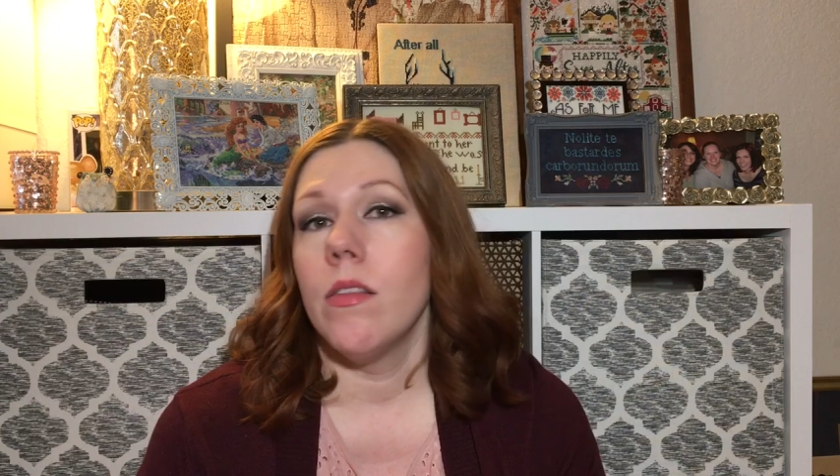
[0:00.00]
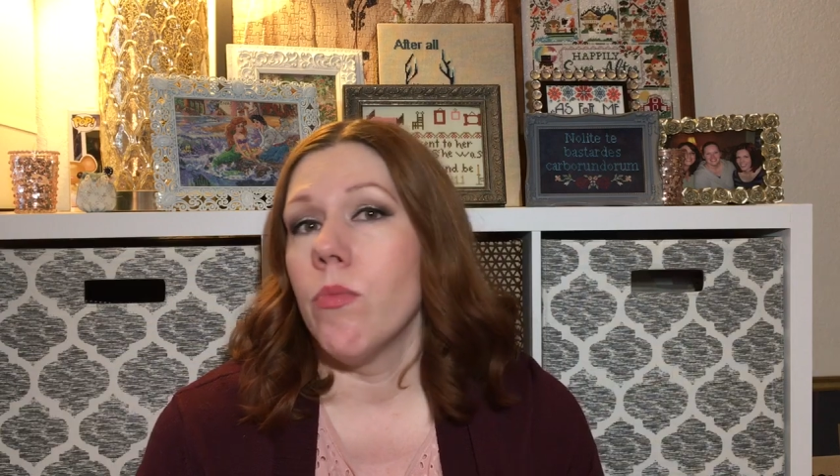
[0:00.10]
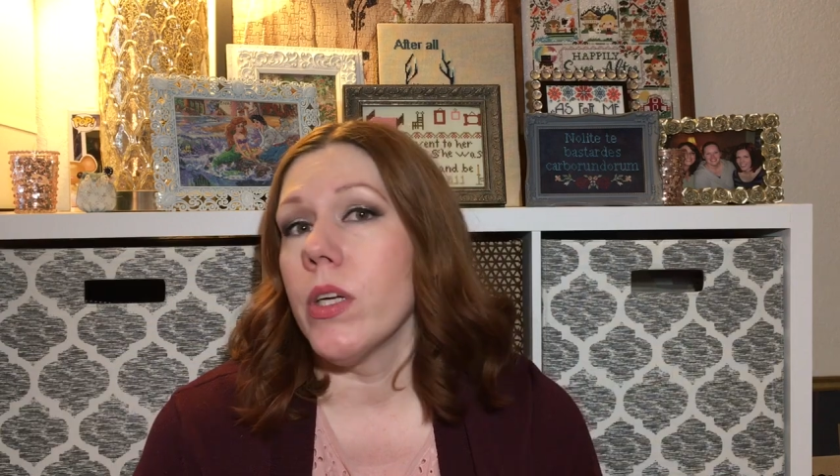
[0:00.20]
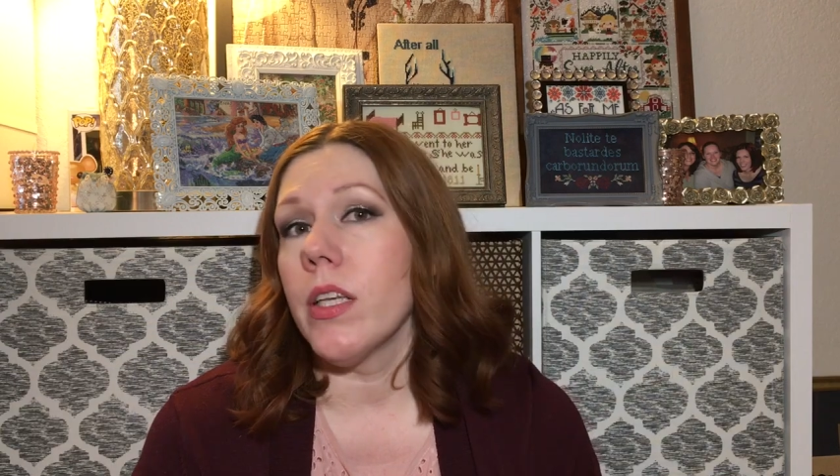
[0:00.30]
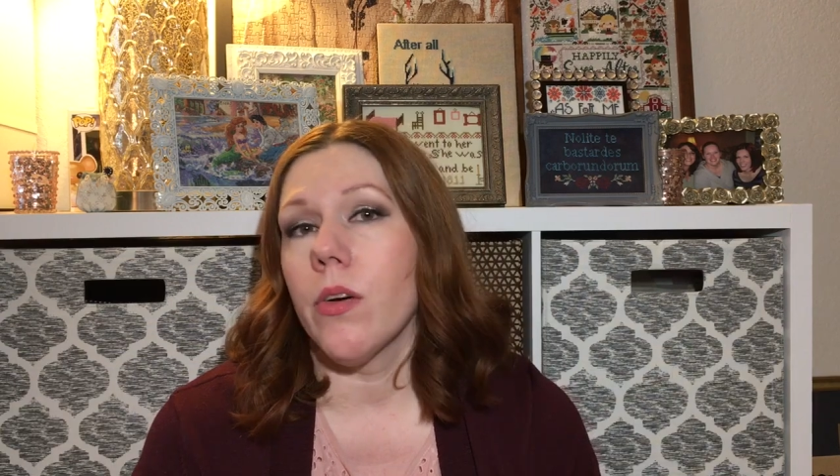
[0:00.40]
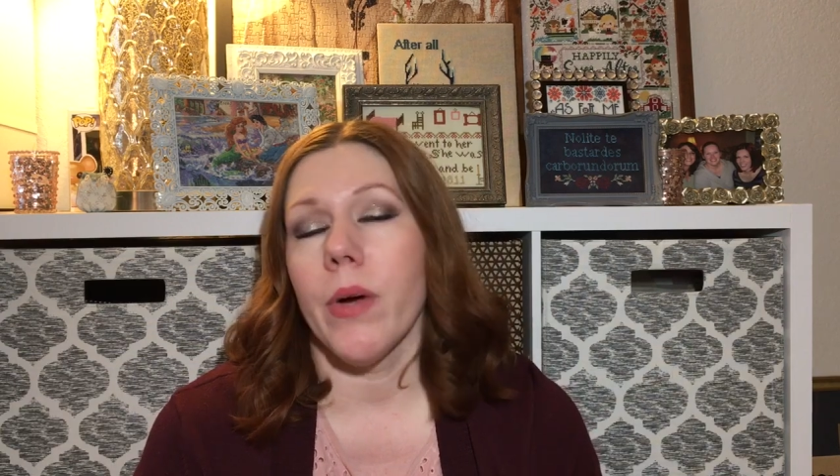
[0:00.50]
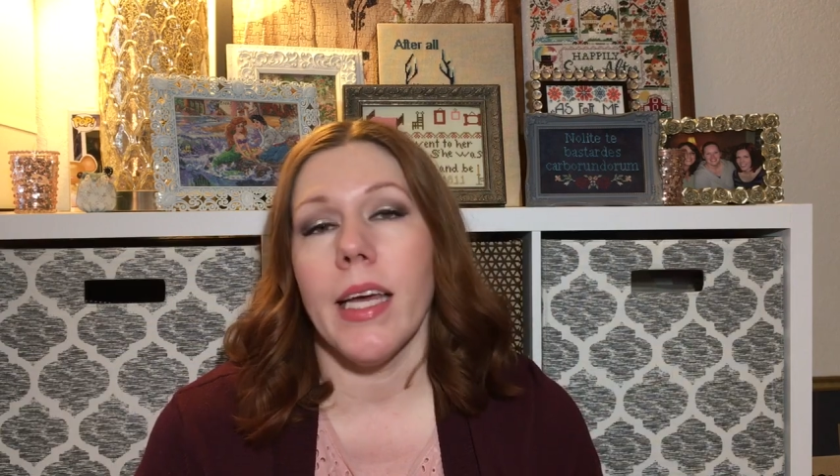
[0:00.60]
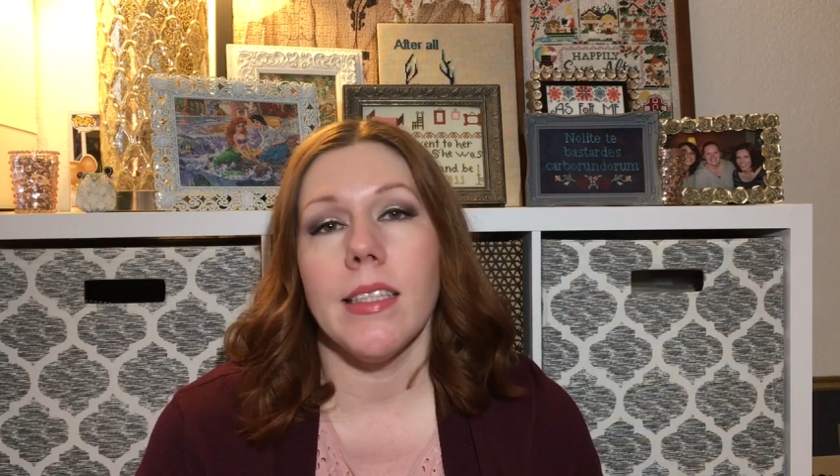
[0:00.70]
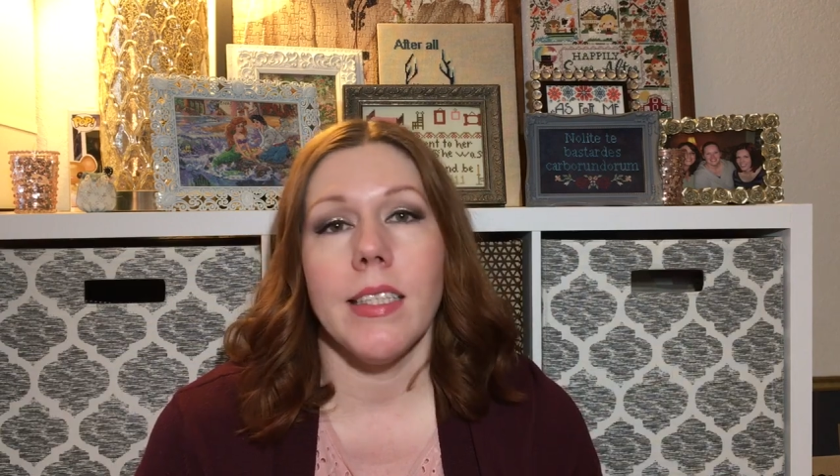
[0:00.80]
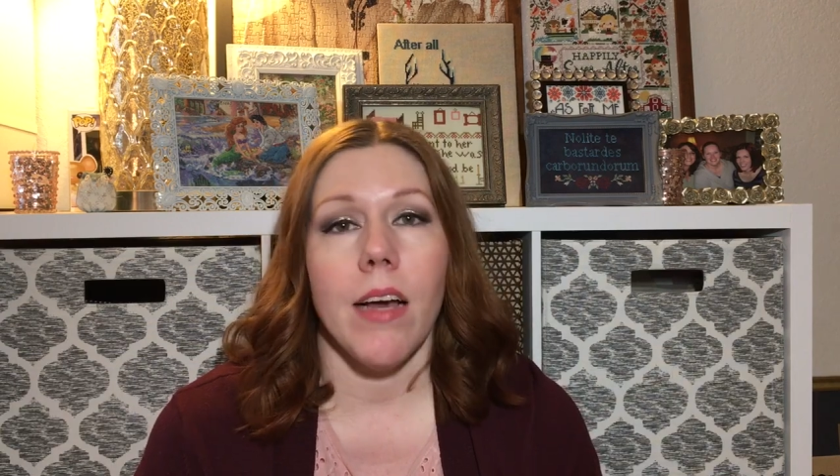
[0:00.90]
really
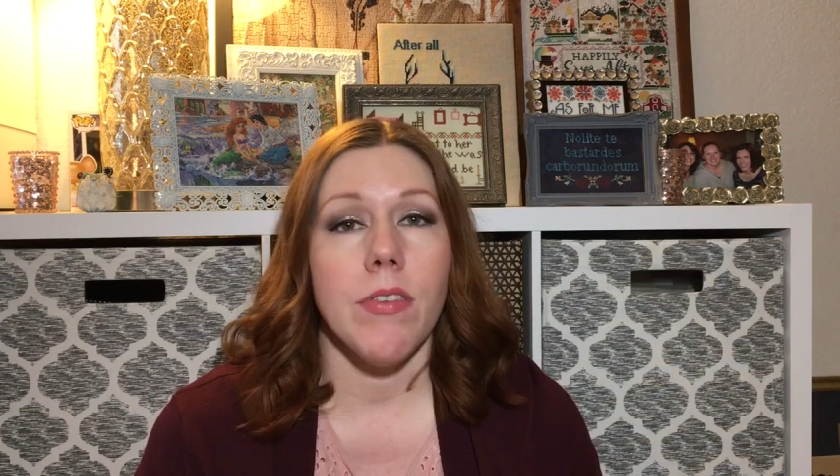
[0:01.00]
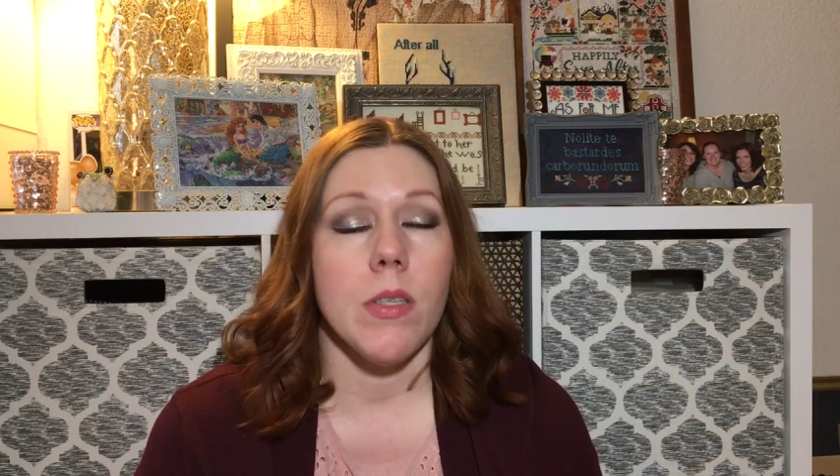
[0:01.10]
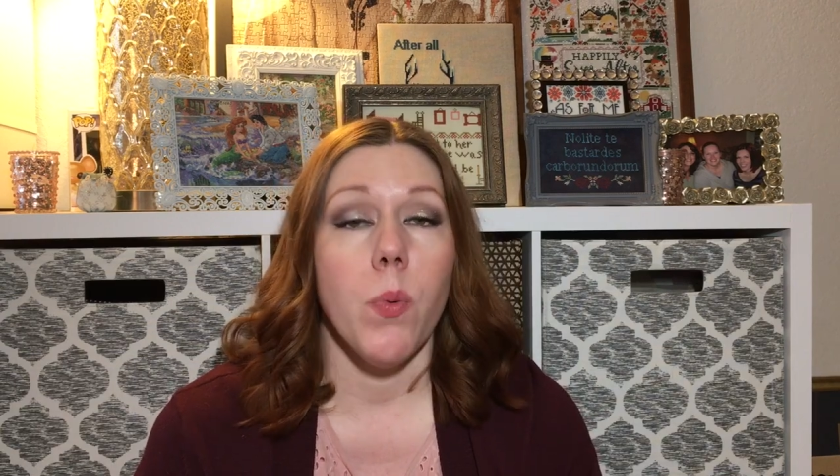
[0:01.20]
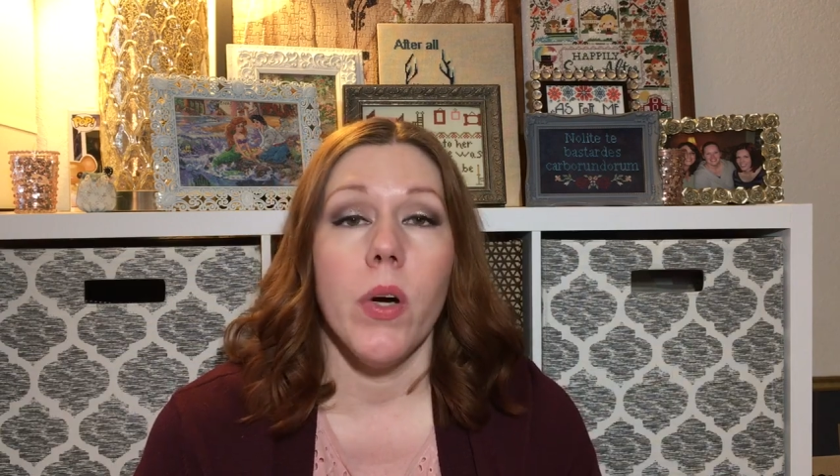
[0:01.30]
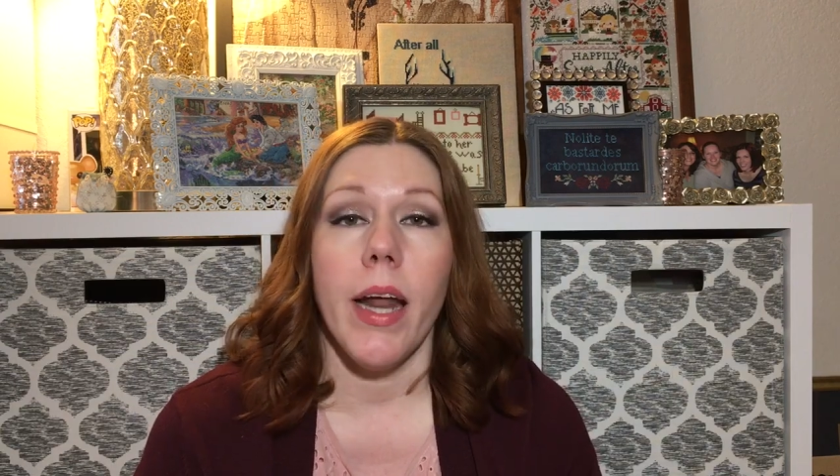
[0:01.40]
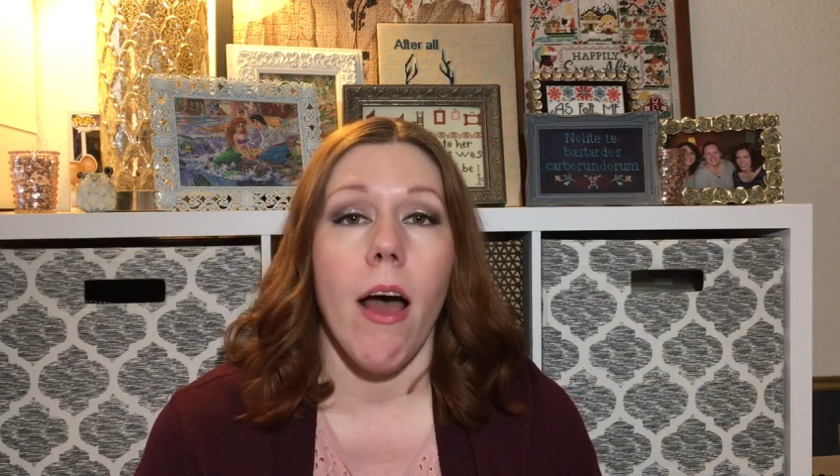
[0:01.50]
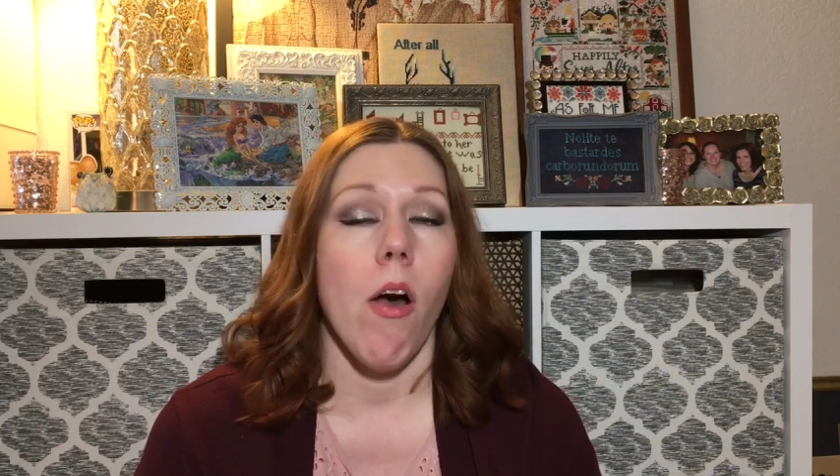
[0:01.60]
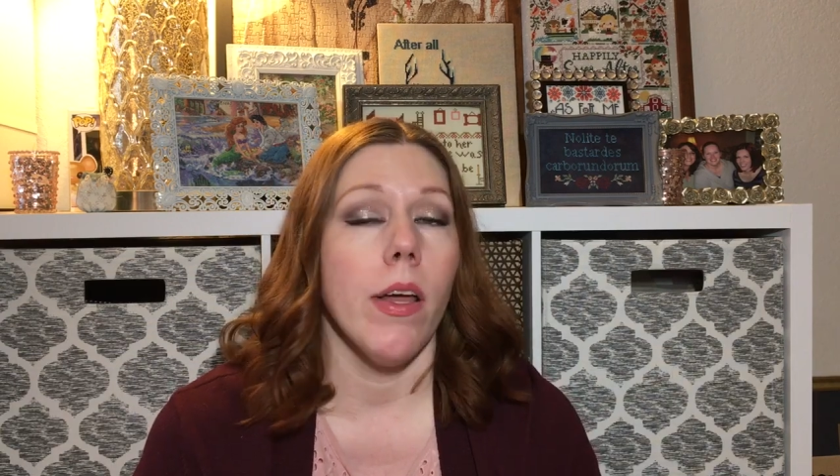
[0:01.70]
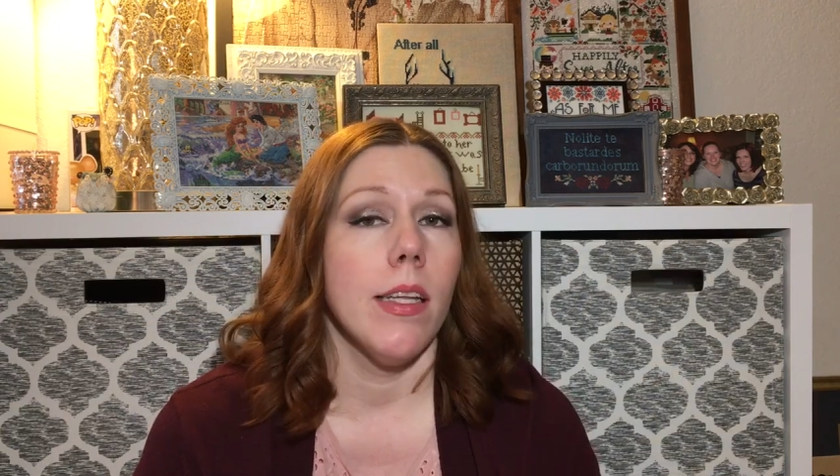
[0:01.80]
great stuff is put out